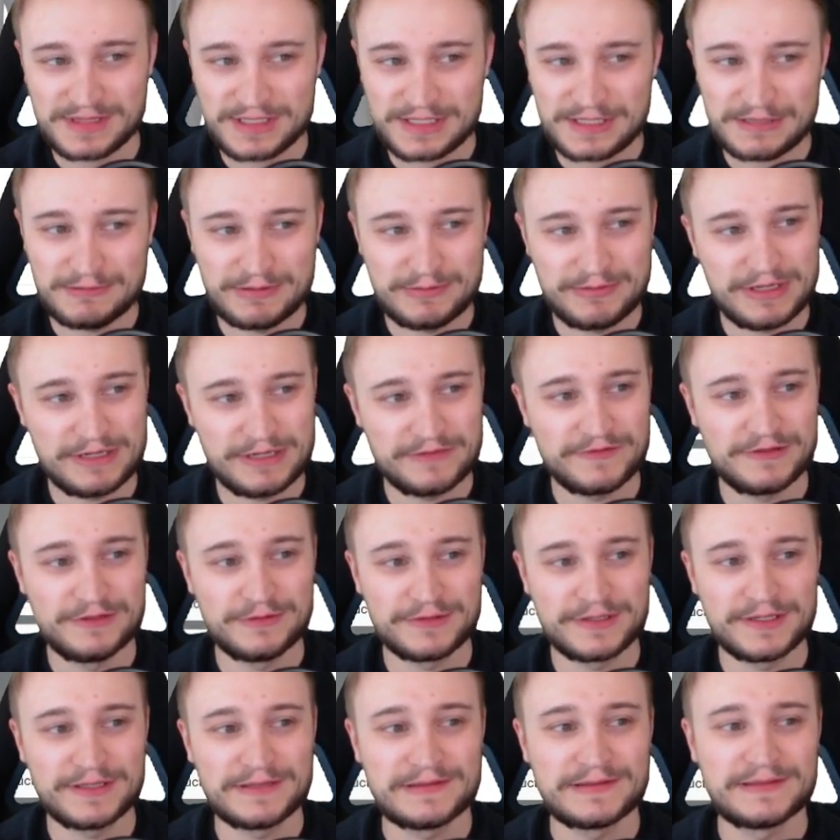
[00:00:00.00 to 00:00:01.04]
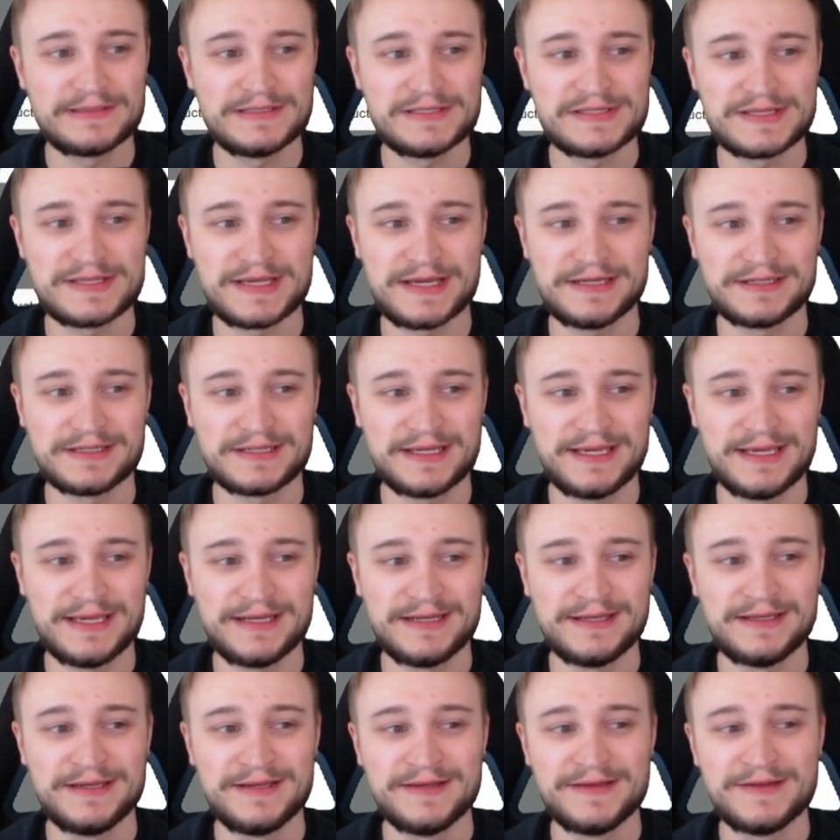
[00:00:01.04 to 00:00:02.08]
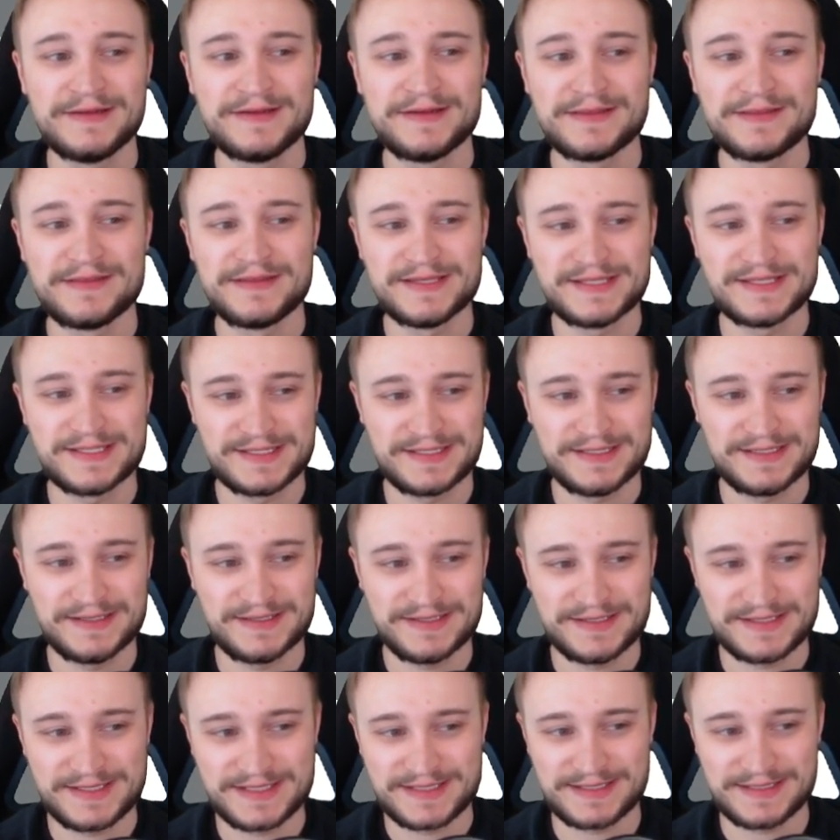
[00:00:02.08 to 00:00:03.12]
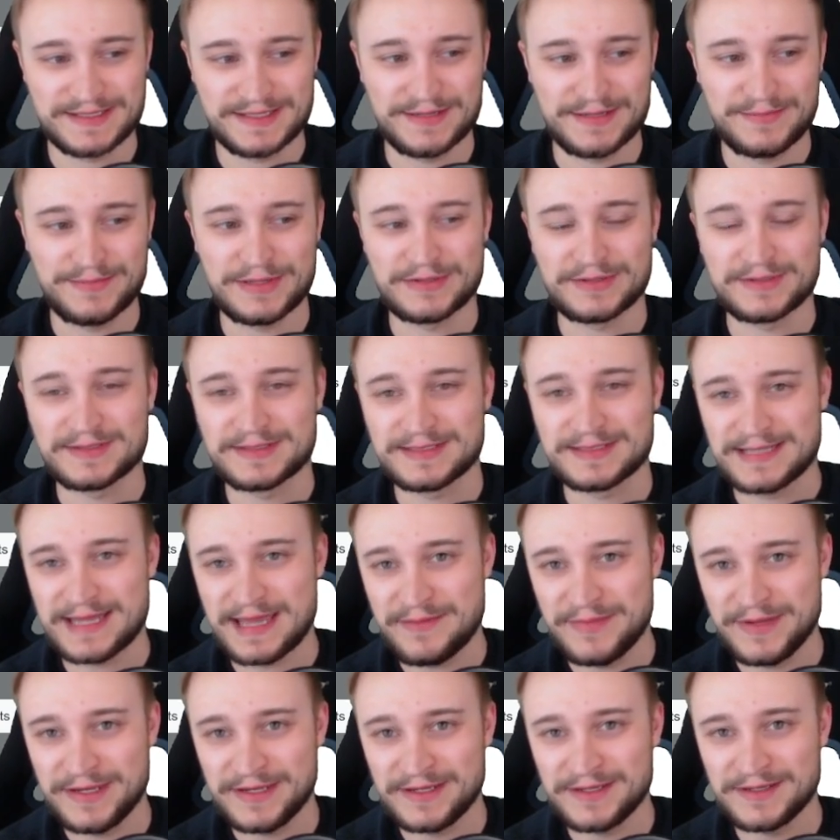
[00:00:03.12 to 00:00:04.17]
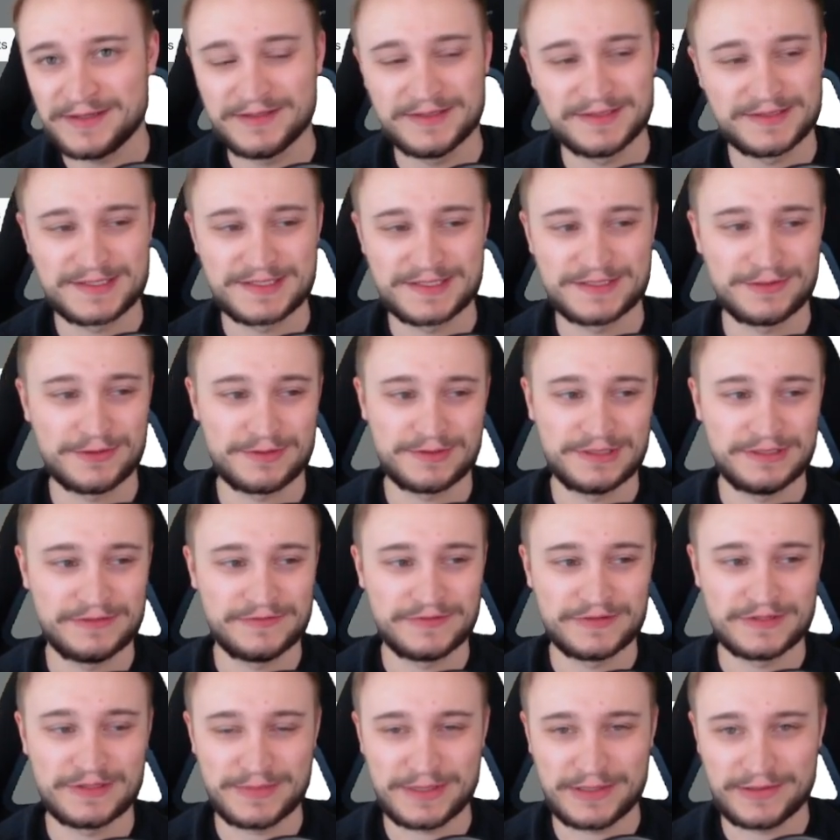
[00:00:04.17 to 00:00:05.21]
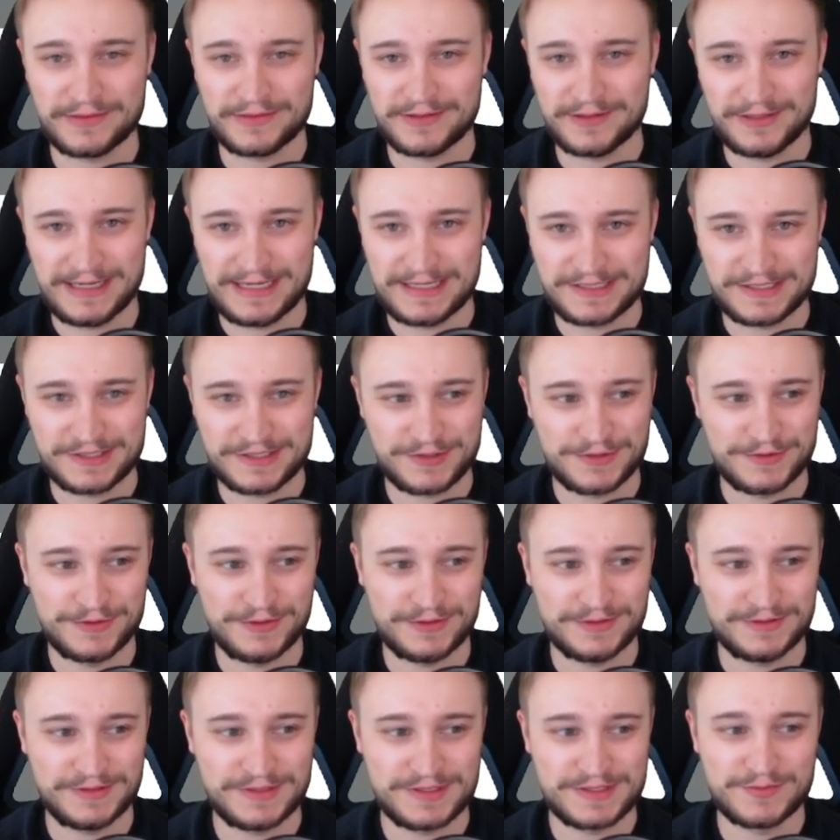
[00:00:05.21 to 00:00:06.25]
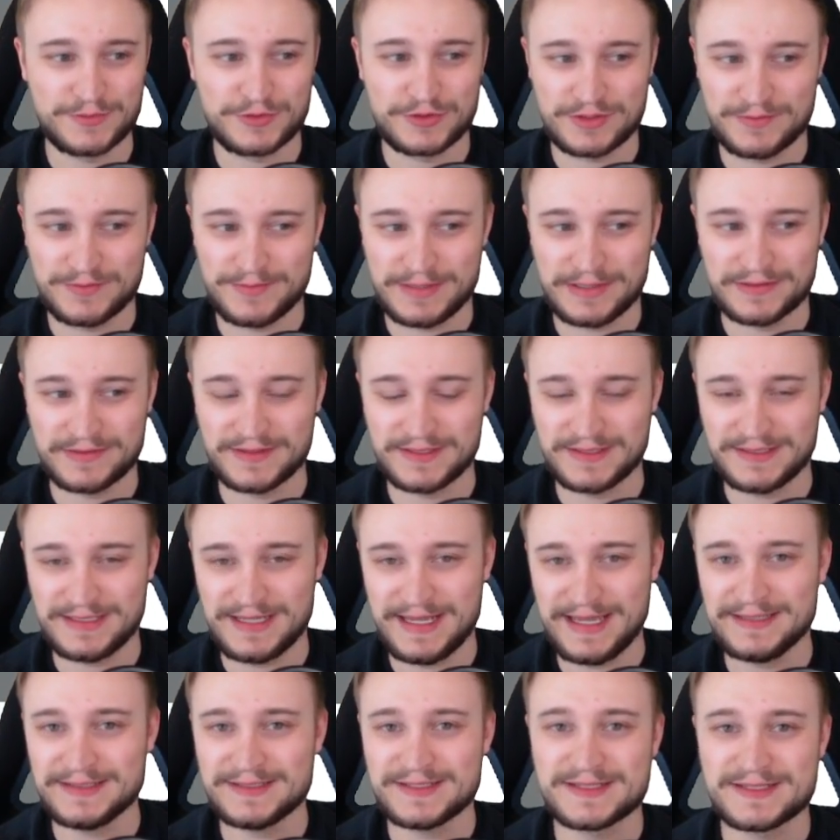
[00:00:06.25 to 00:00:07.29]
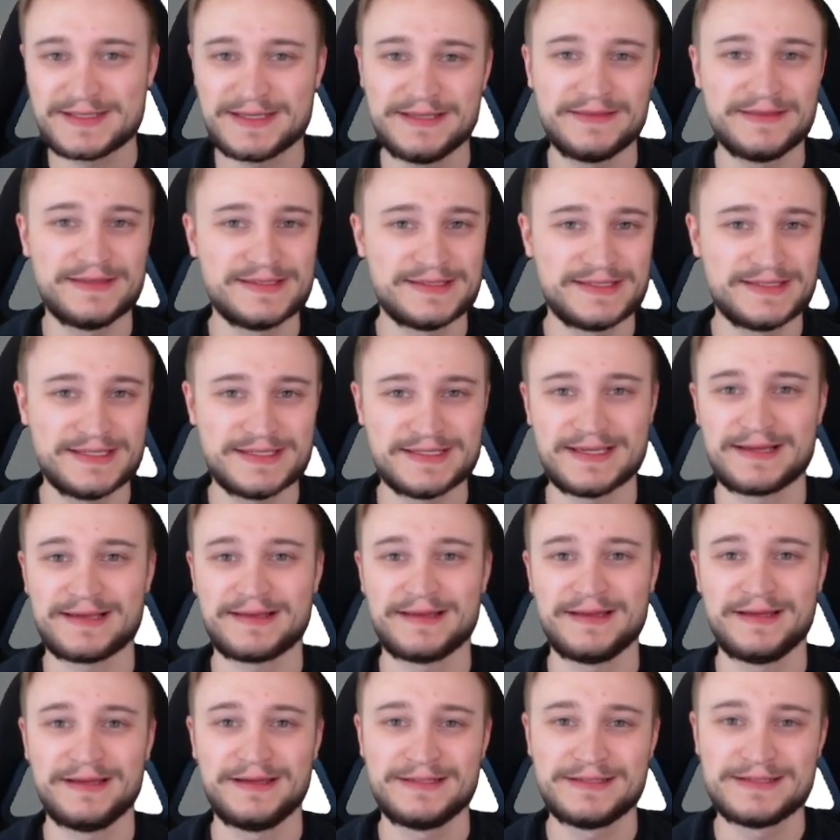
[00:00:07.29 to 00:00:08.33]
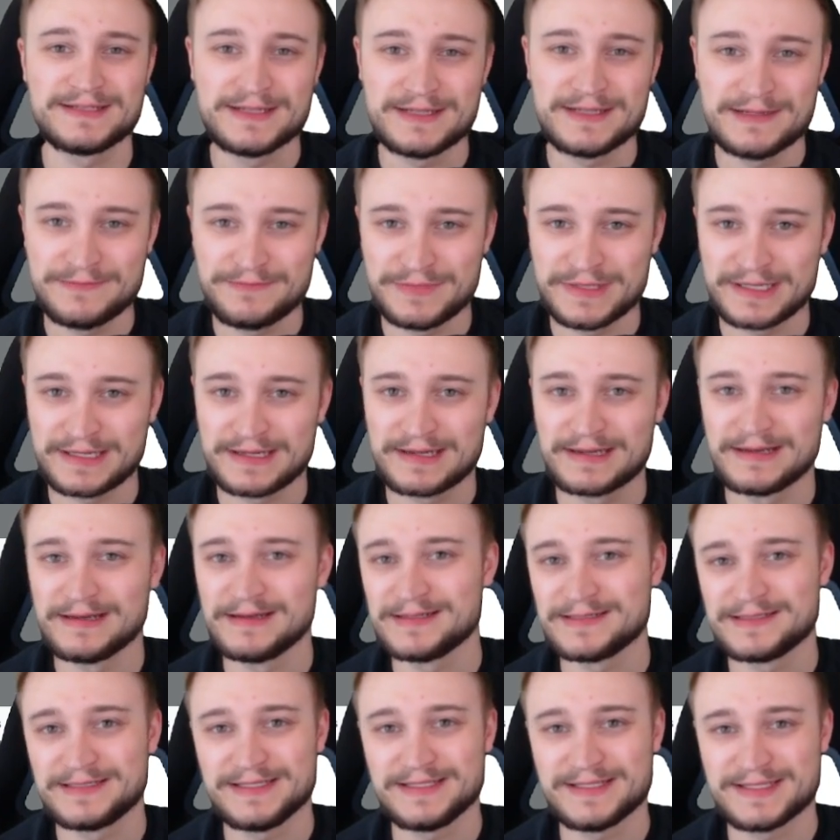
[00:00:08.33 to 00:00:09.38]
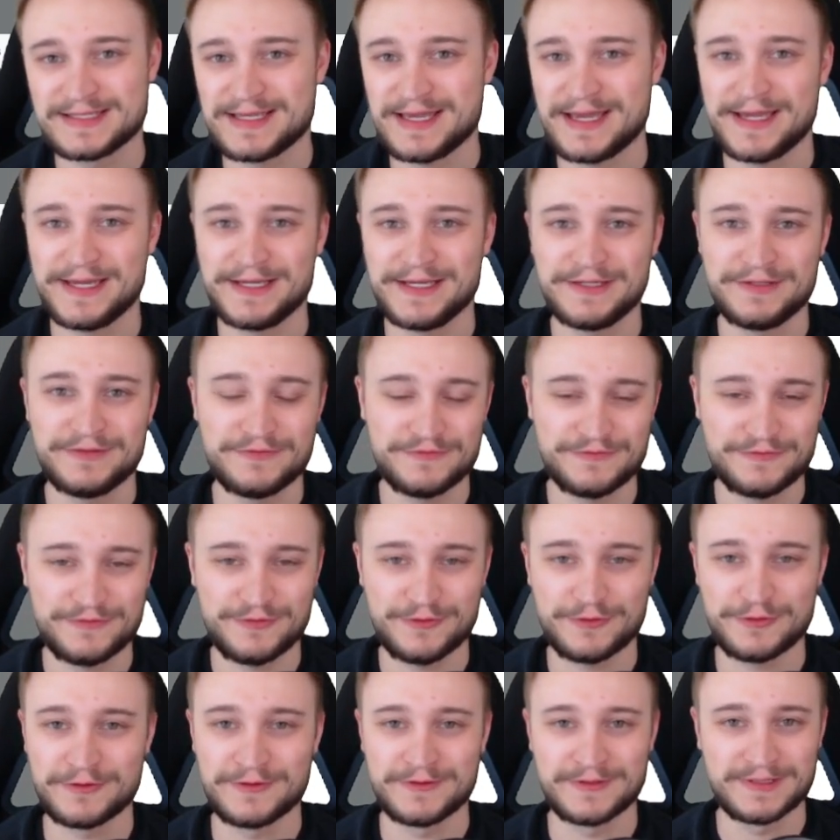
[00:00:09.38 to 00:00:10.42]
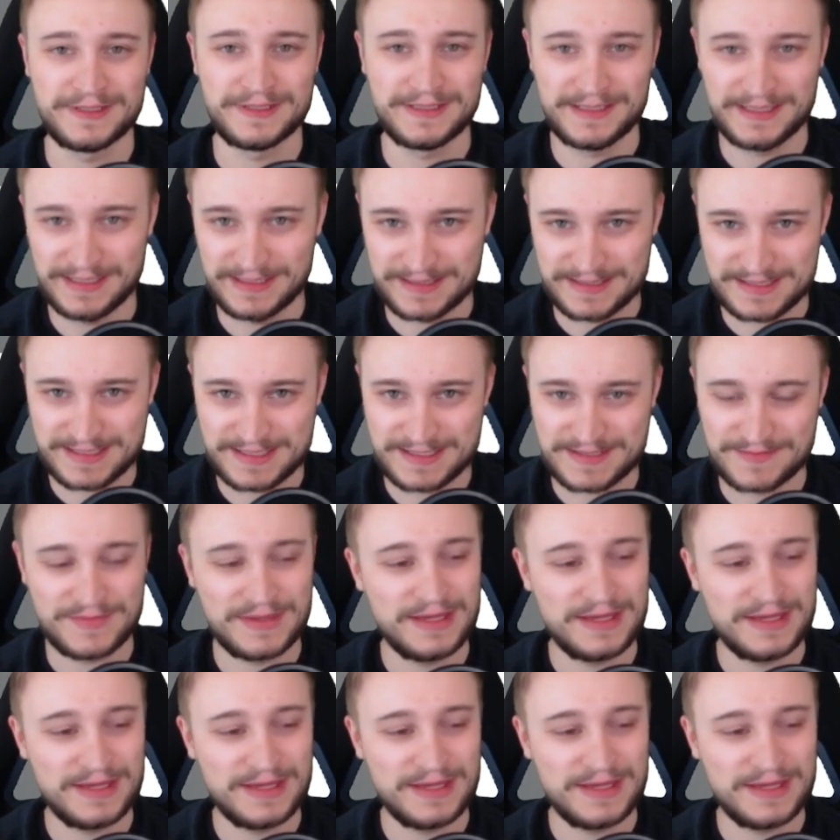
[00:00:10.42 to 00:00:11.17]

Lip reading: when we have a look at the design again, this is about dabbing. It's not even about the astronaut, it's more about the dance, and this is a typical design for kids.